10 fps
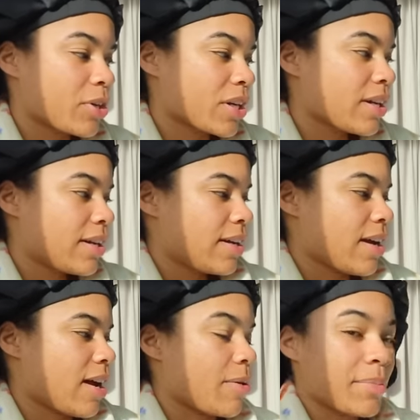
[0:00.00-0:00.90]
book
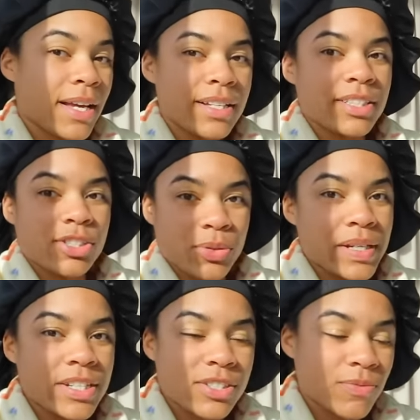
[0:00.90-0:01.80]
um, because the
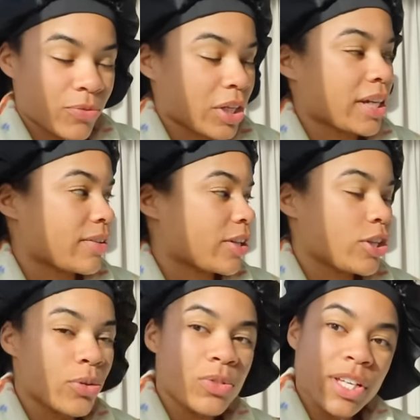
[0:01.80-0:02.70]
screen is freaking
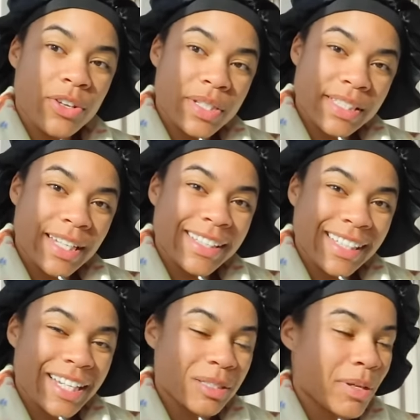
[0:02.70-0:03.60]
huge. Like you can see it's
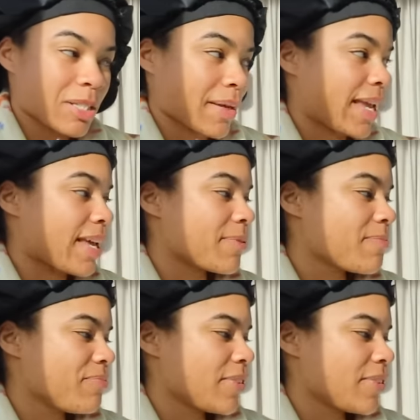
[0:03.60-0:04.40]
like as big as my head.